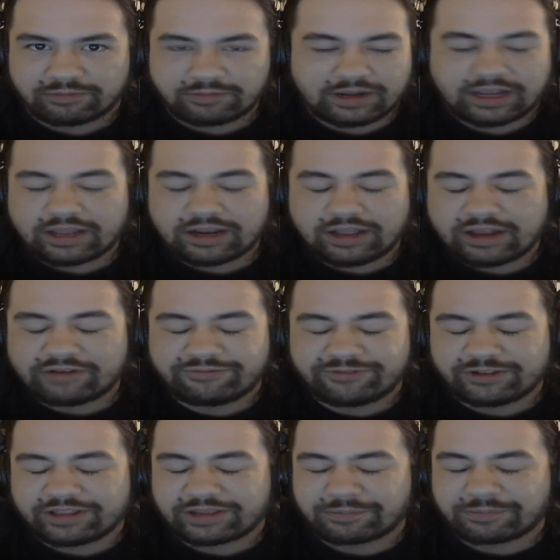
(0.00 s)
Why well, I, I don't
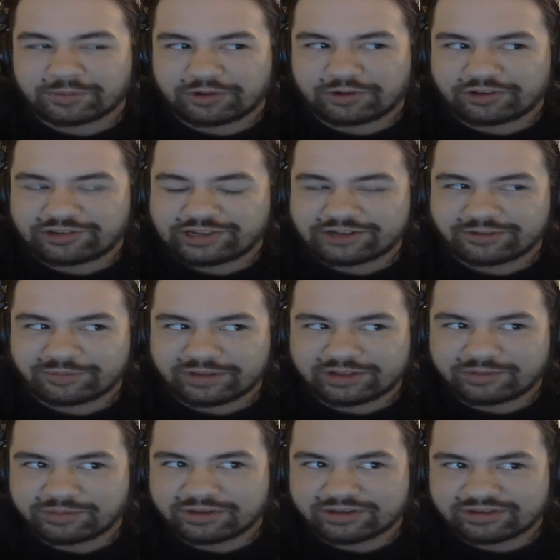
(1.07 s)
feel like promoting channel
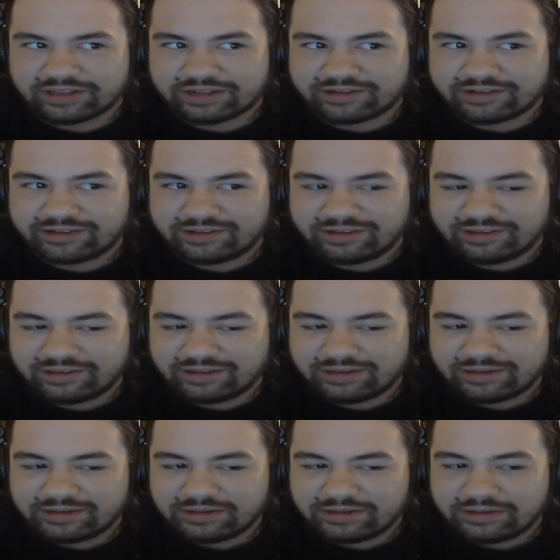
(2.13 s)
updates because that's
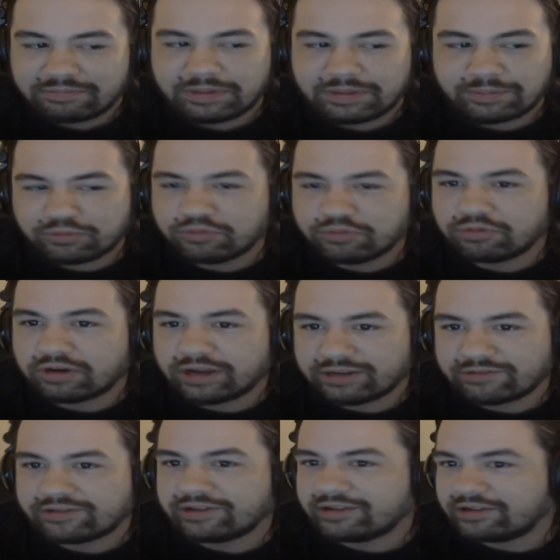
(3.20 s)
people who are
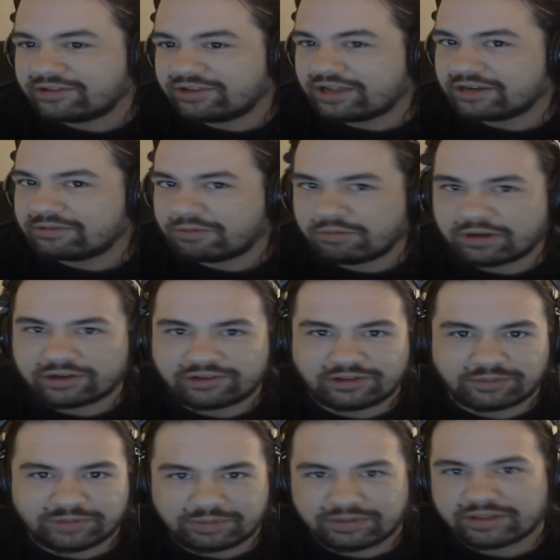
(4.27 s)
interested in the channel will watch
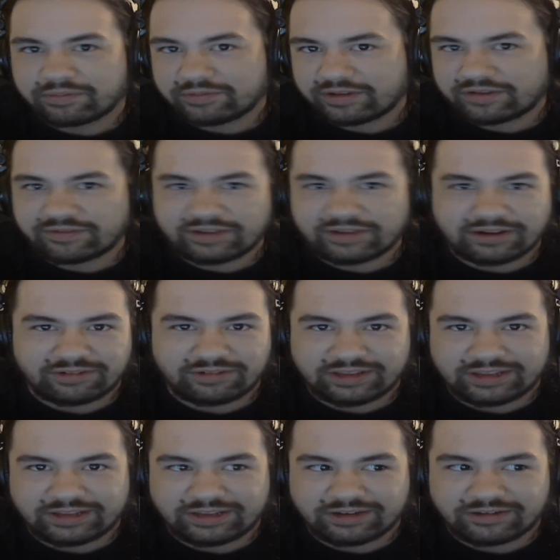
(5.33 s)
the update by themselves. They don't
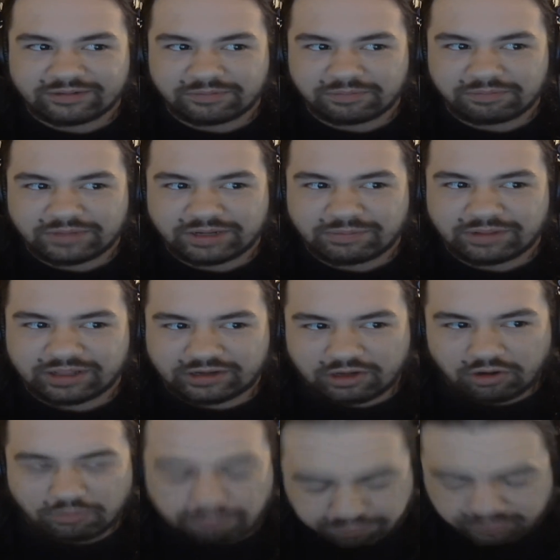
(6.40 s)
need me to be like,
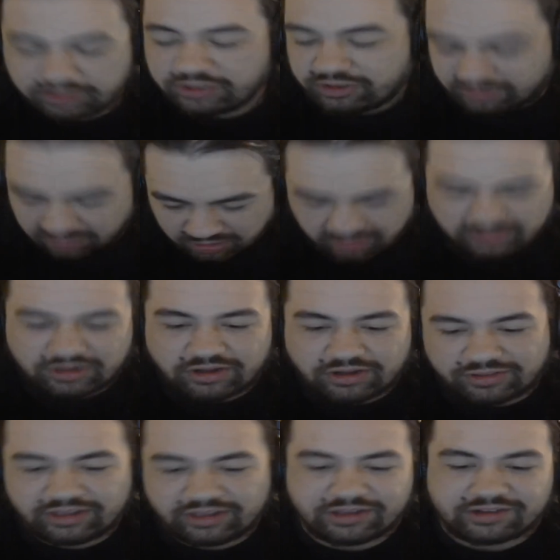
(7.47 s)
oh, please click
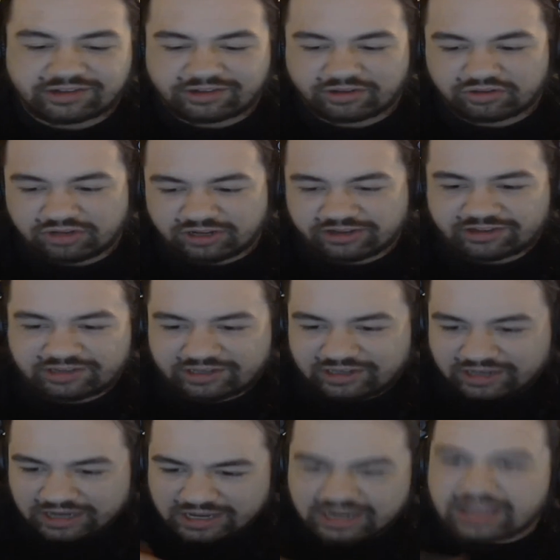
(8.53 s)
on this so you can
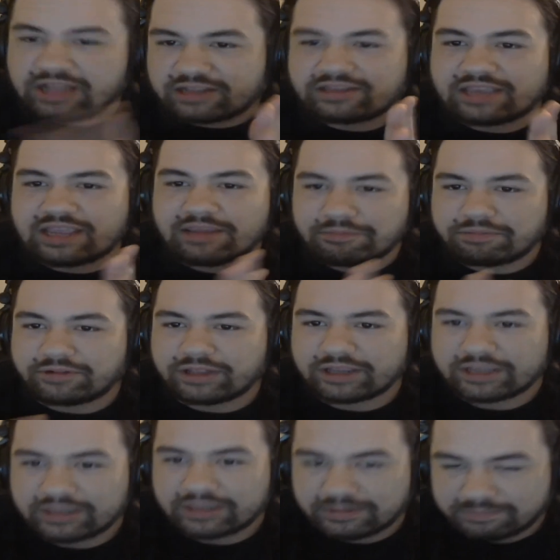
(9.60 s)
see not
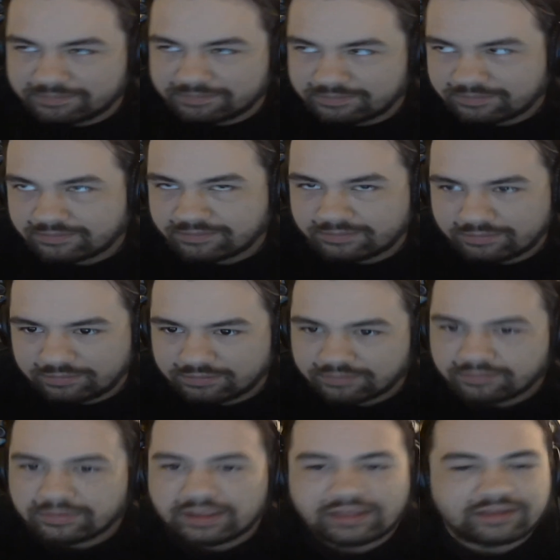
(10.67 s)
gameplay.
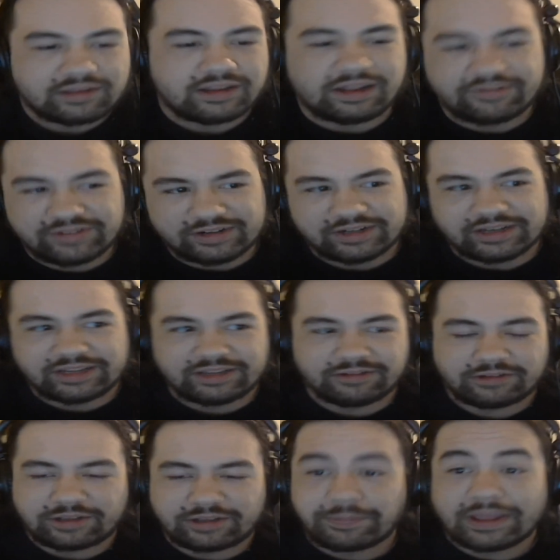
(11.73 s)
It's not very
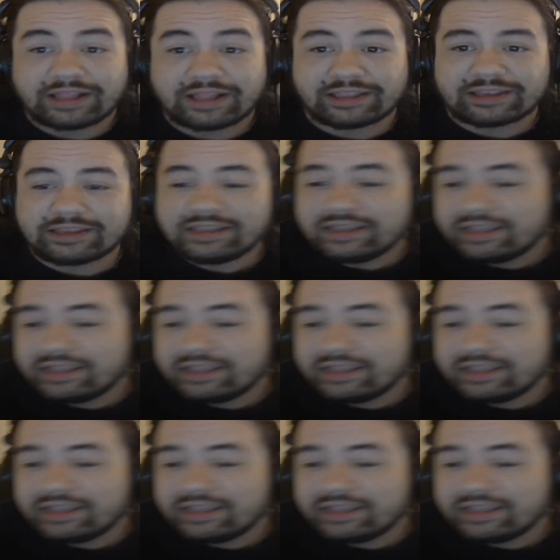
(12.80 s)
compelling.